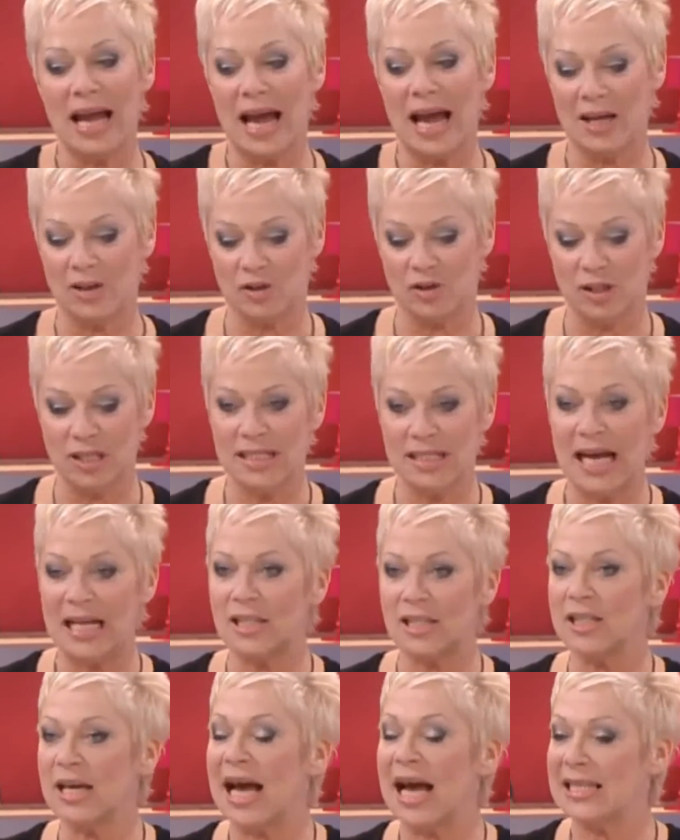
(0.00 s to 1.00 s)
actress
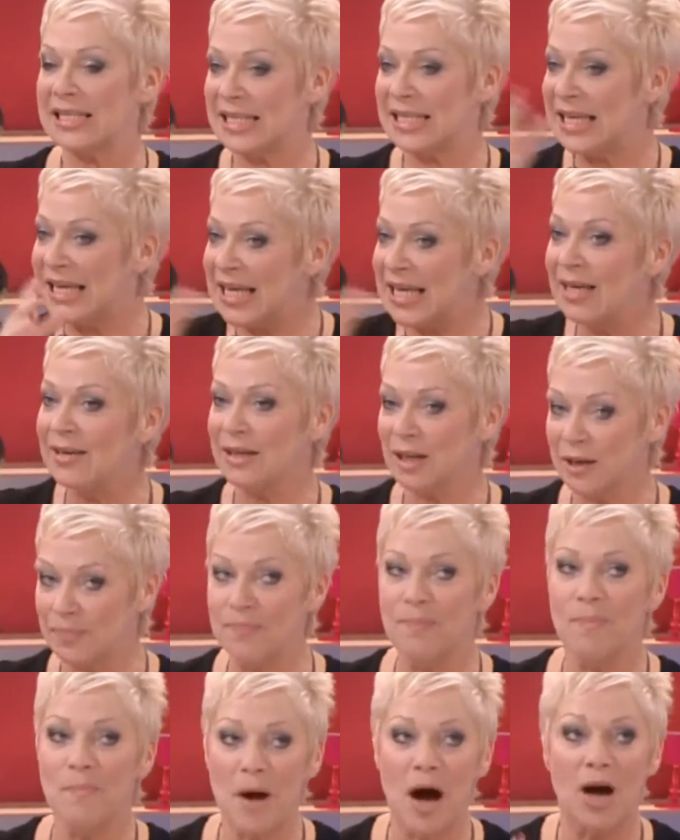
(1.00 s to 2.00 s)
had to hear
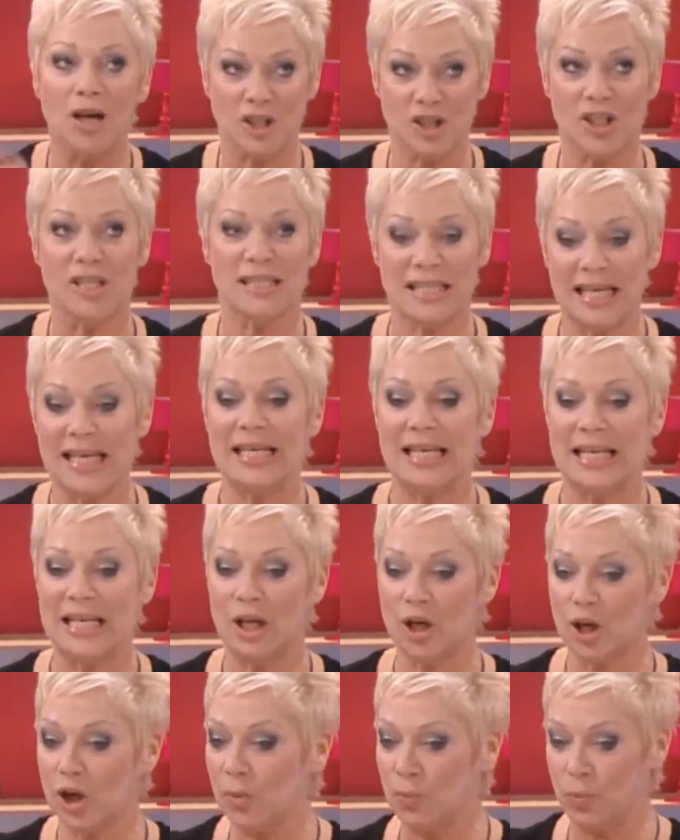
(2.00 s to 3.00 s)
Marsha singing
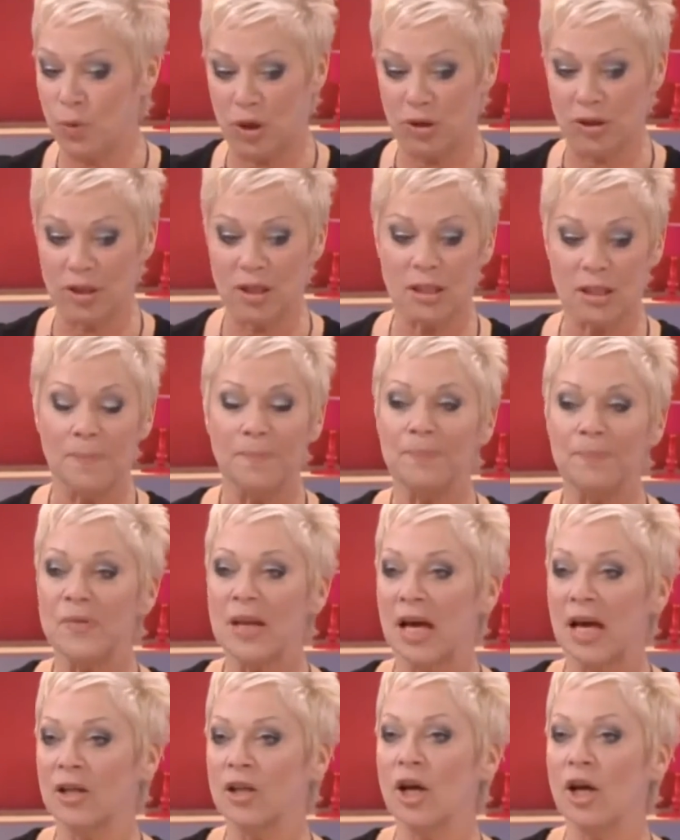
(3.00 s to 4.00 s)
in a club once
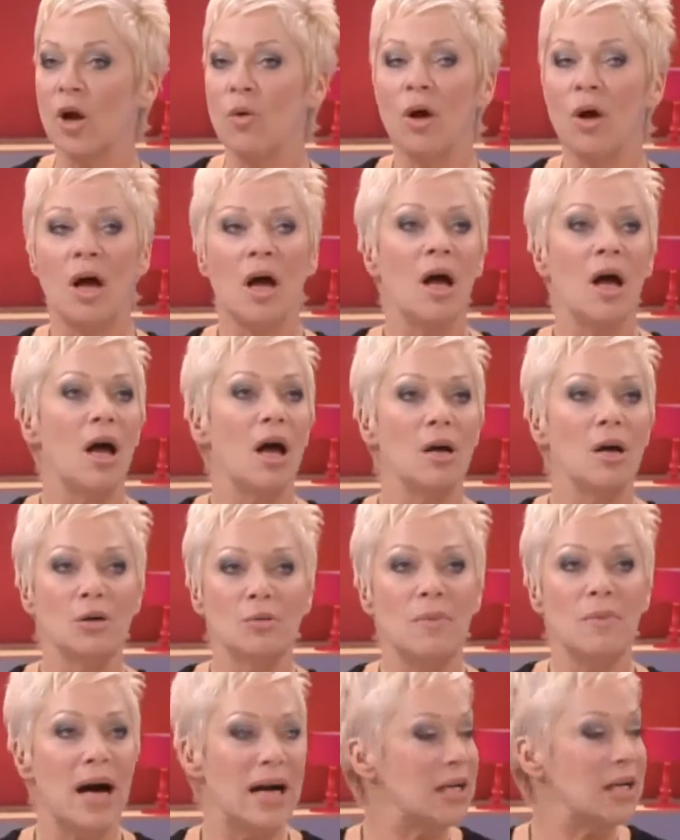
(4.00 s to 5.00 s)
and go,
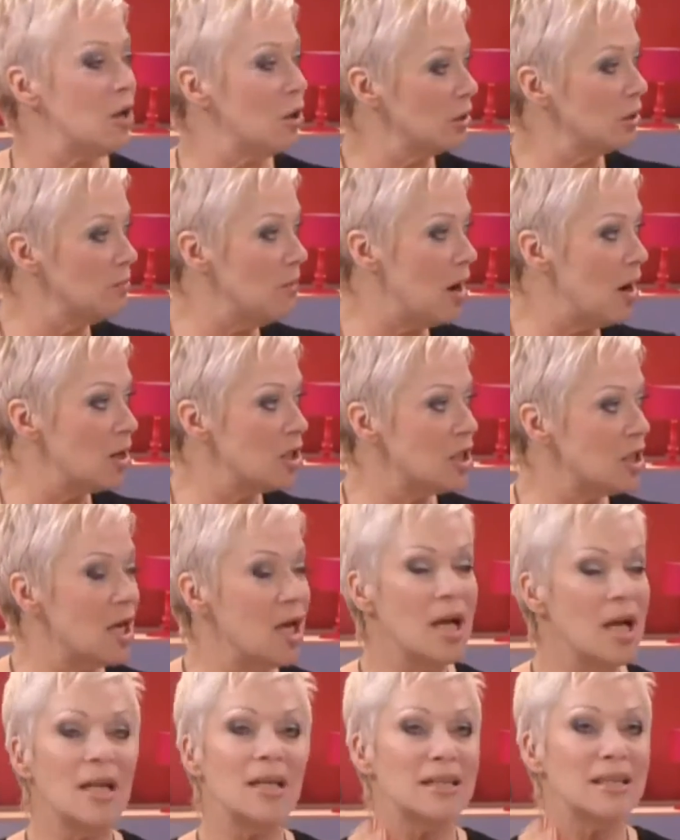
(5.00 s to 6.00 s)
"Oh my God,
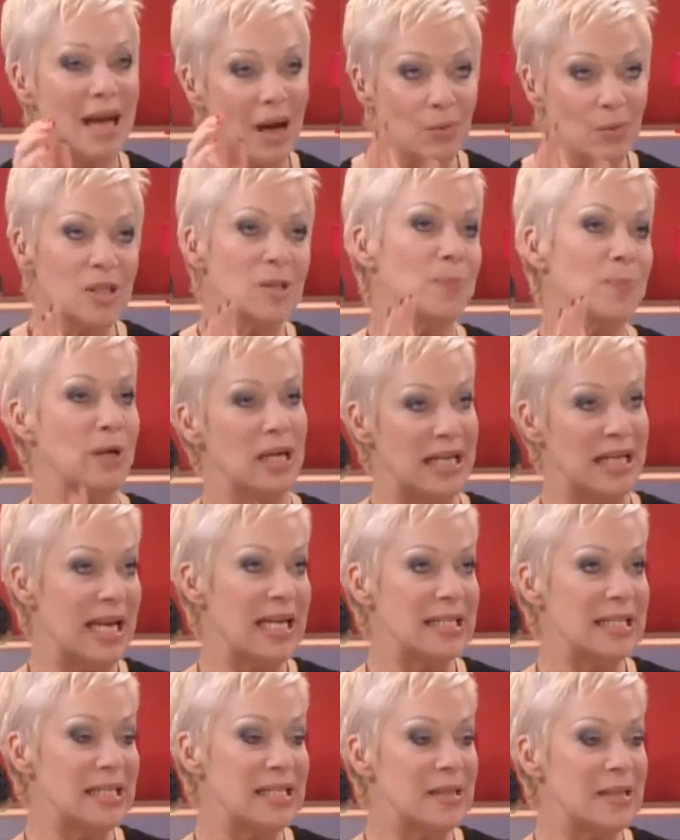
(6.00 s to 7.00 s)
Marsha, that was
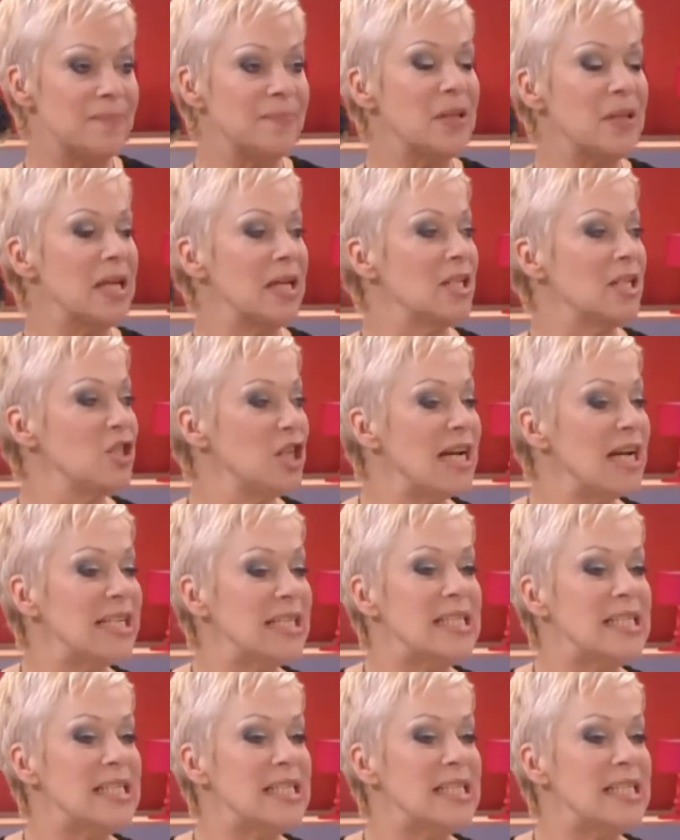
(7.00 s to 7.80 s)
brilliant." And Jackie